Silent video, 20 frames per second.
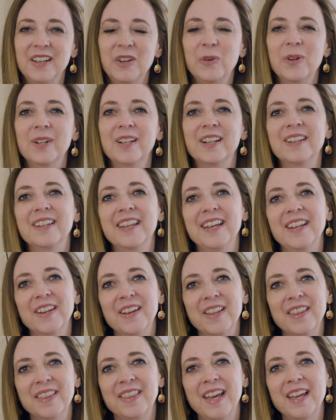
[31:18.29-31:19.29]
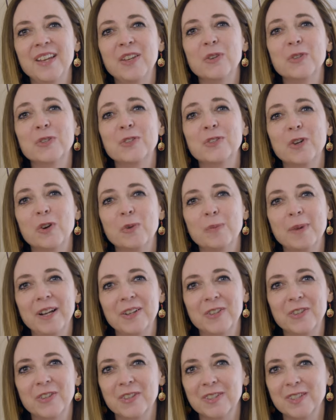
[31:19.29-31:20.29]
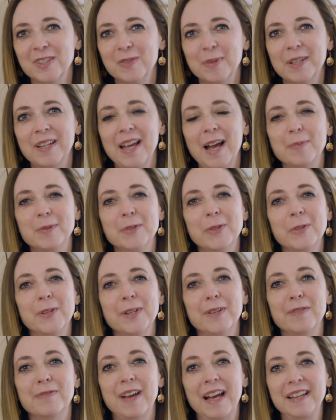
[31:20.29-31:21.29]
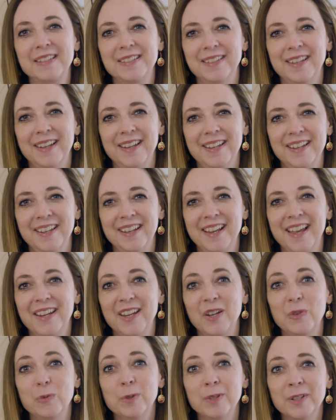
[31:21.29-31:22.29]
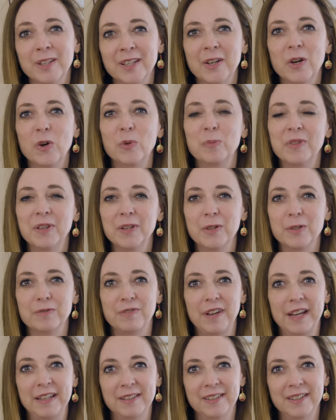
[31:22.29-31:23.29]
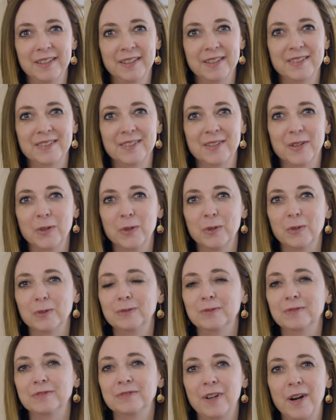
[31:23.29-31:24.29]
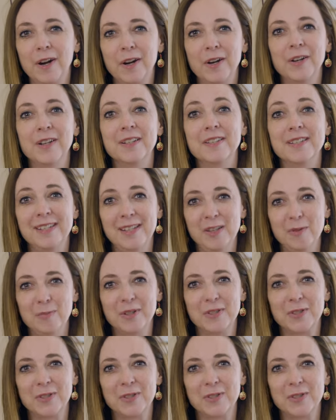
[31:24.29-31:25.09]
Well, Elena, thank you so much. This has been absolutely fascinating, and I really hope that your findings go far and deep